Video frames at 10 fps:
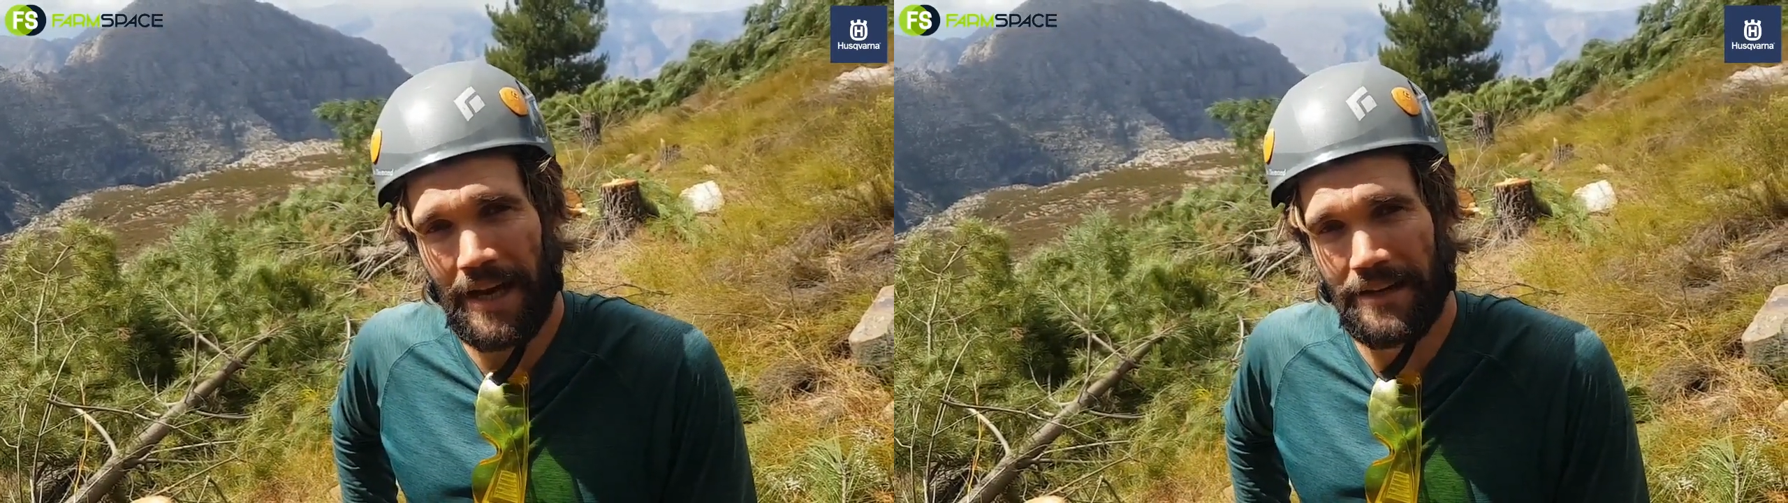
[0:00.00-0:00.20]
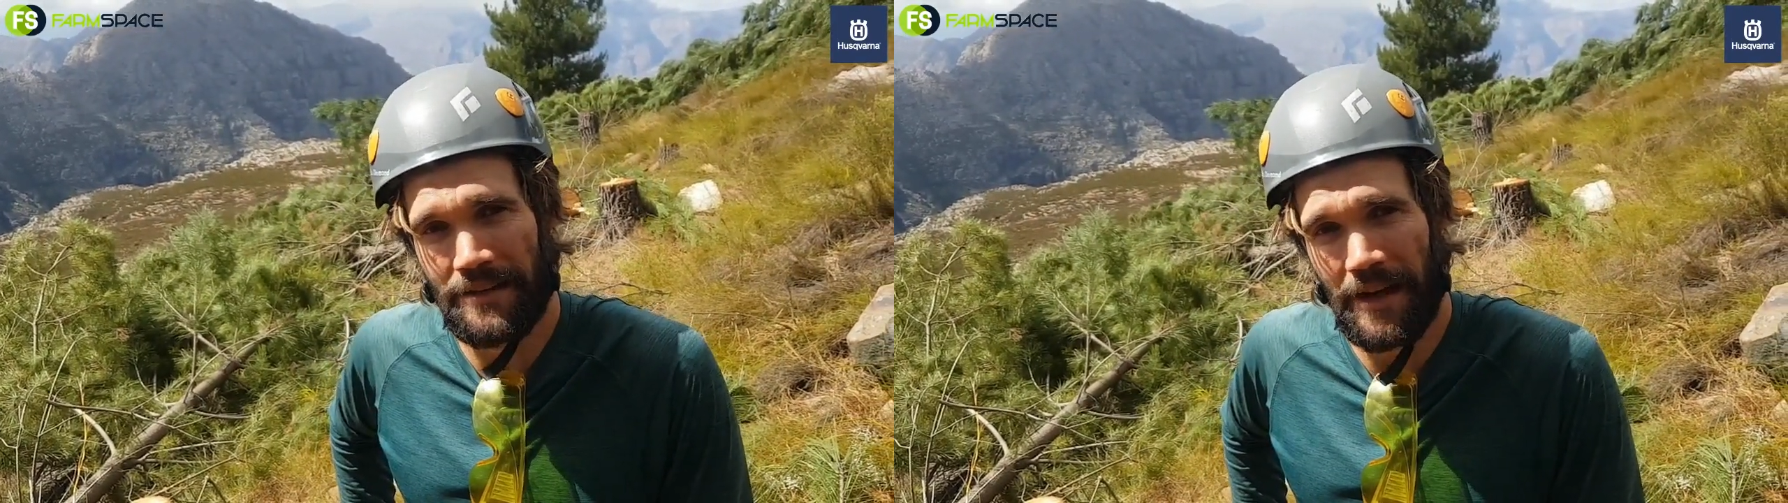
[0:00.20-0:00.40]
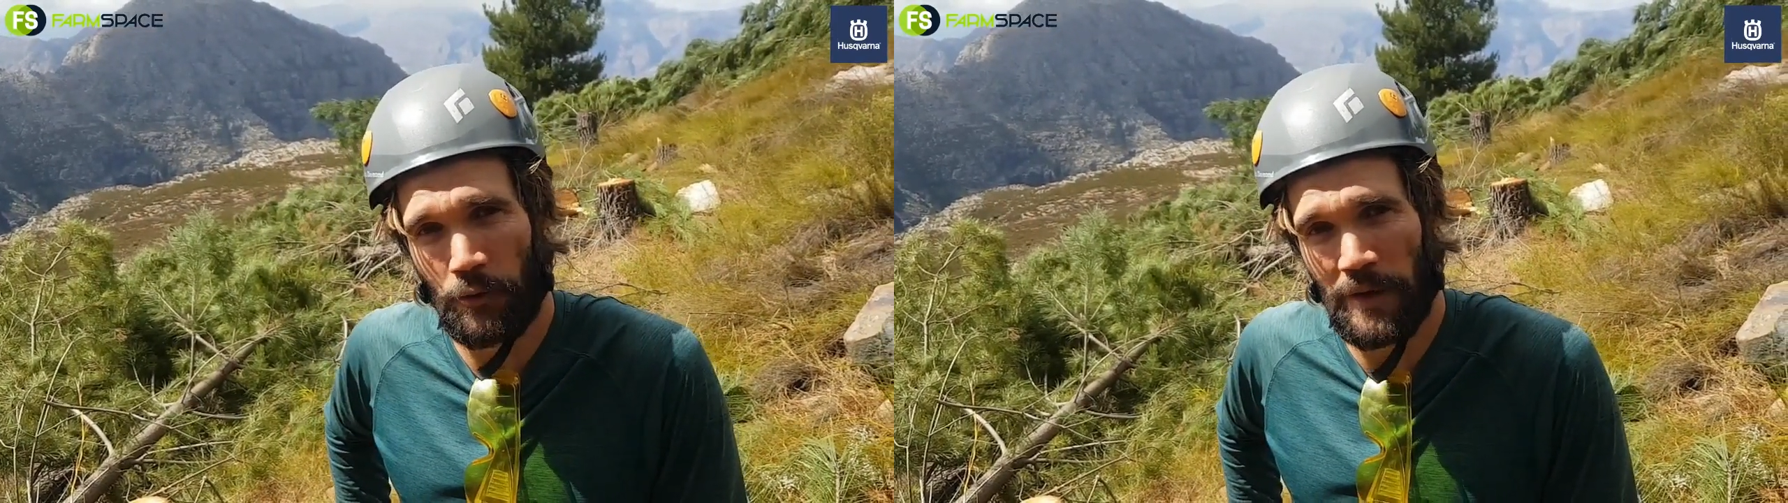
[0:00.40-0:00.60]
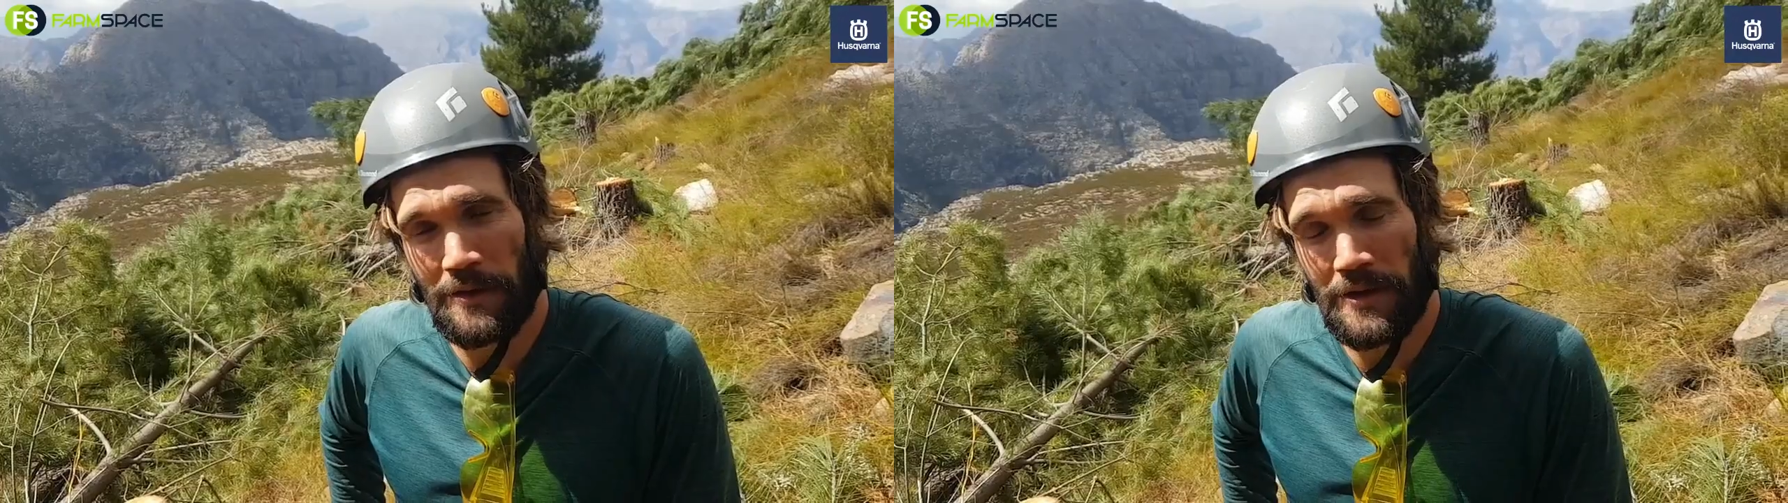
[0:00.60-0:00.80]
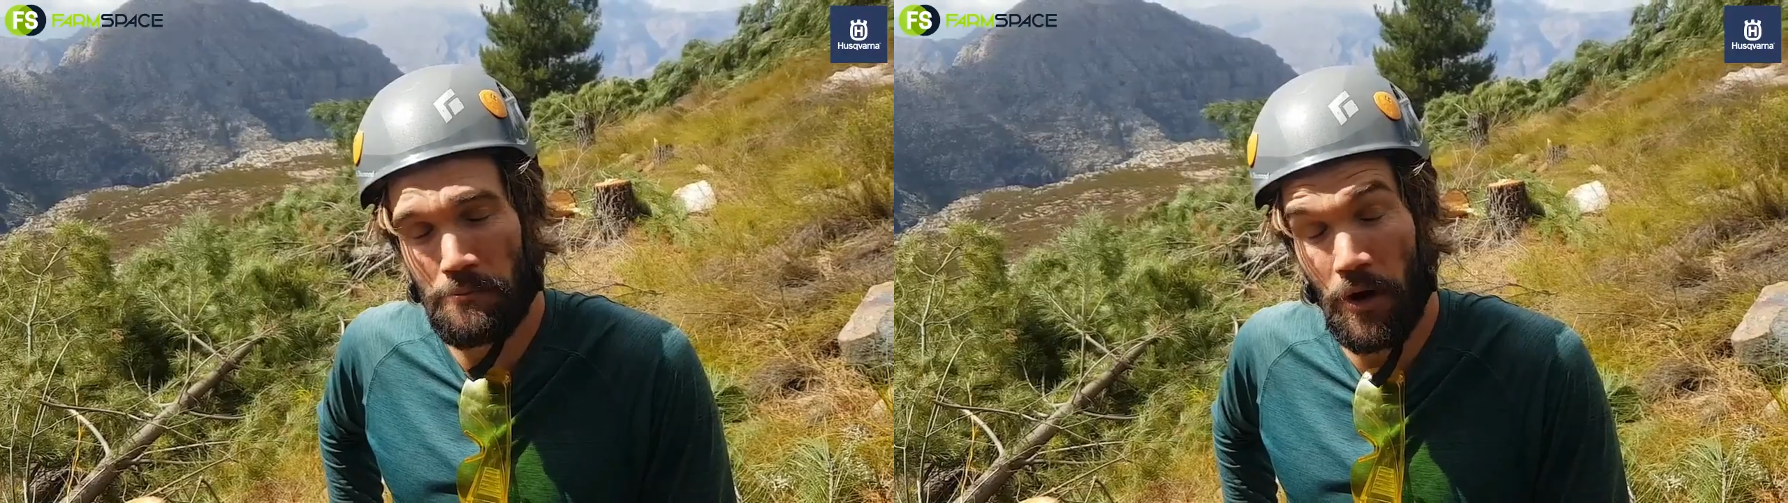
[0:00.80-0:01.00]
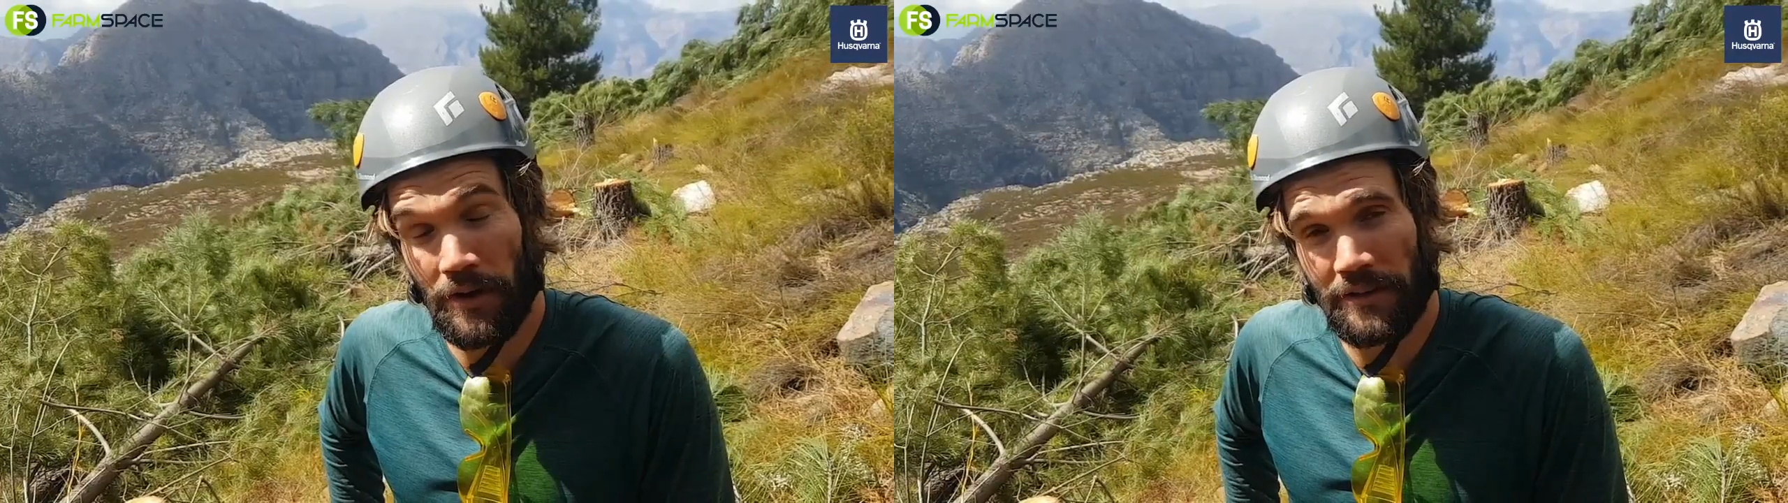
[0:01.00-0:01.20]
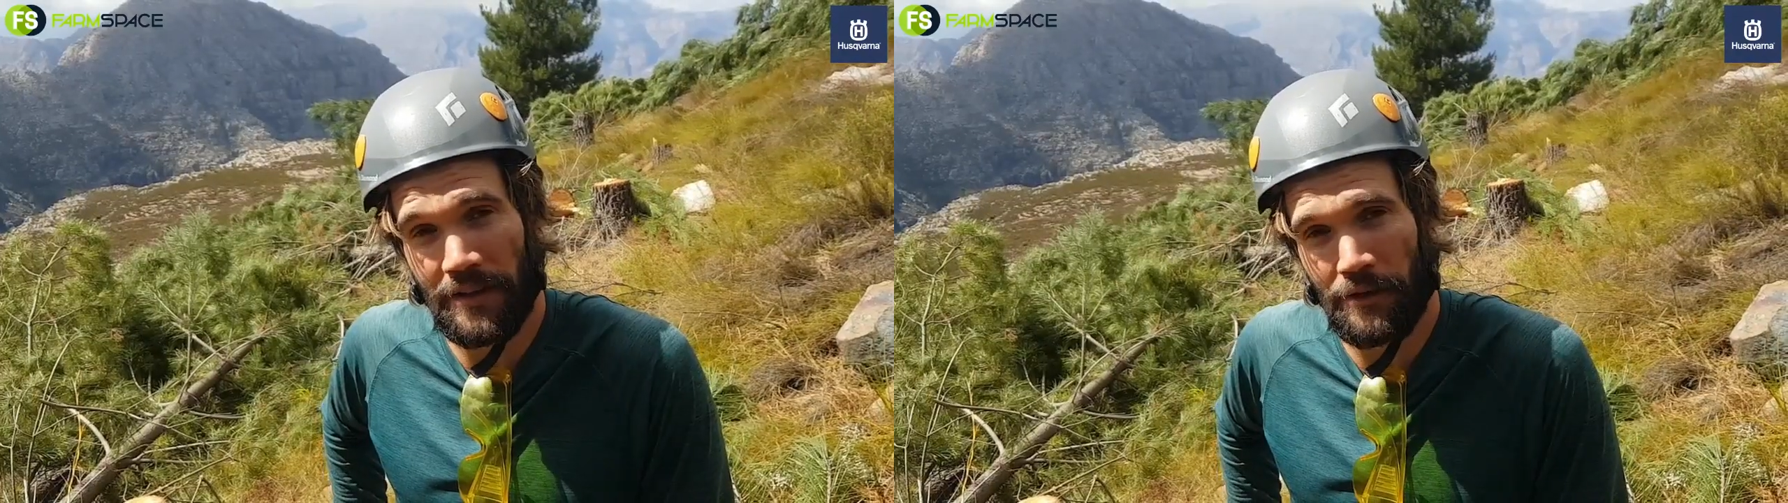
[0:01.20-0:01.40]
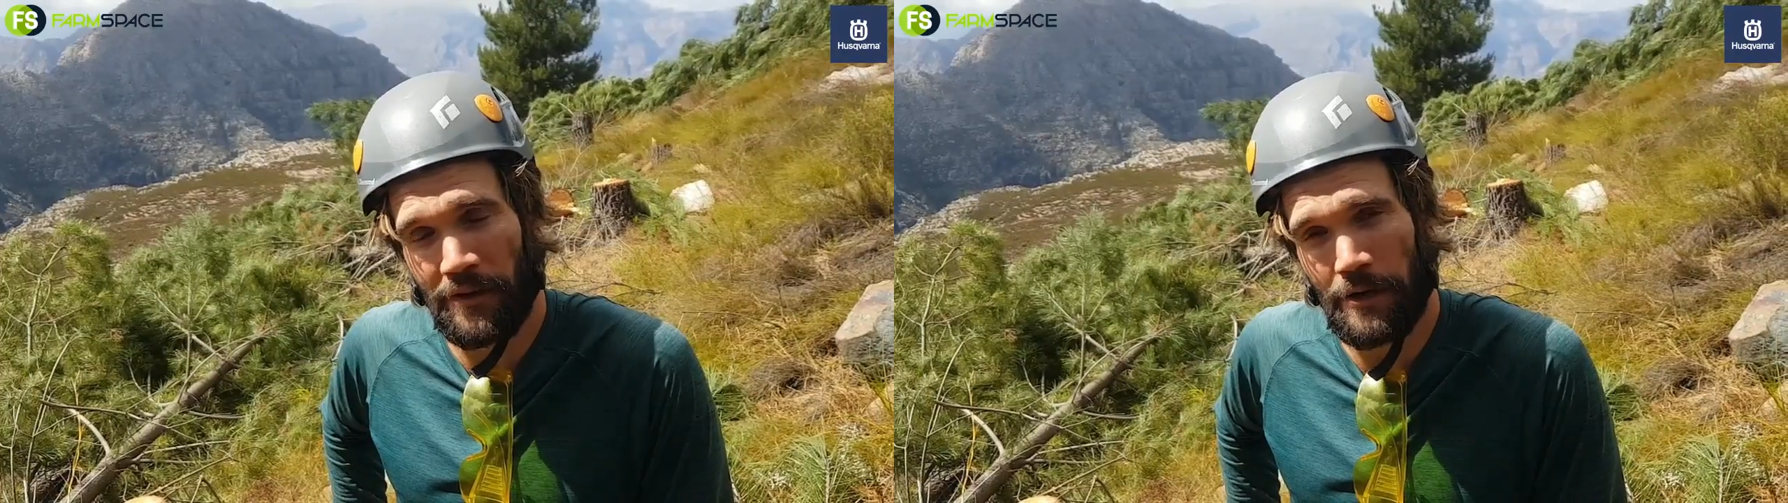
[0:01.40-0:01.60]
And we
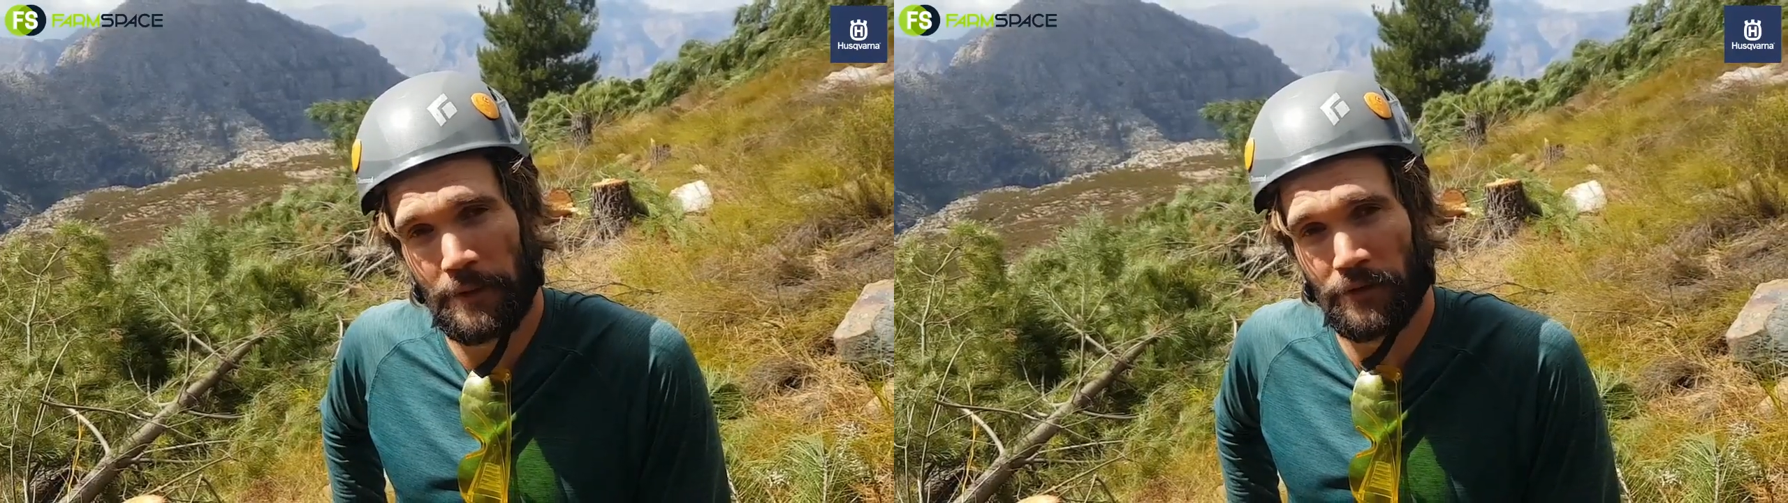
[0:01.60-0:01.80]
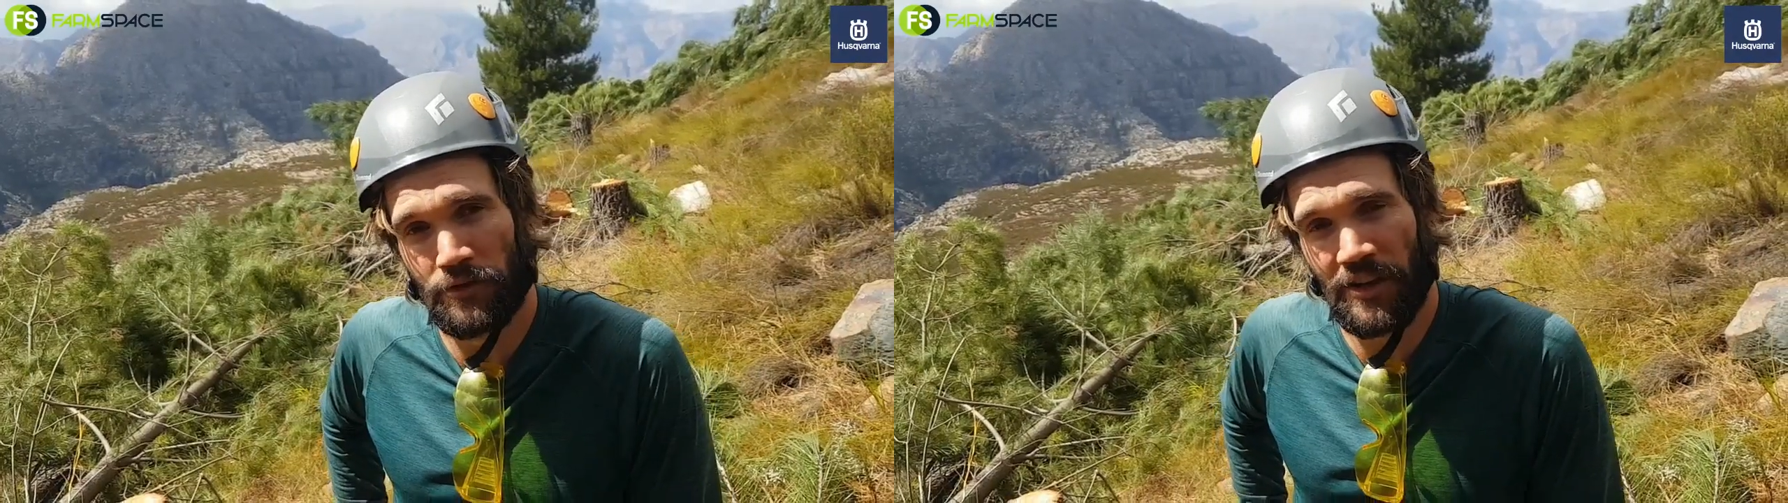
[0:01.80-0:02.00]
monitor environmental